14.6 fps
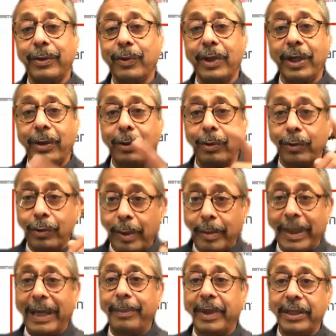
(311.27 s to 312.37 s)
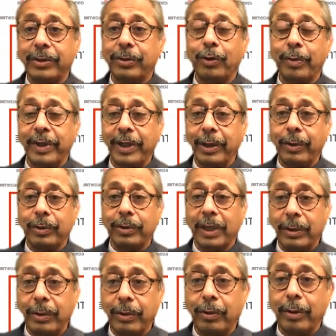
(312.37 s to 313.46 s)
You need to do a bypass. Nobody knows
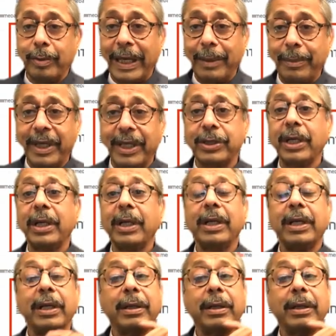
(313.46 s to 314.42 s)
how to do a bypass.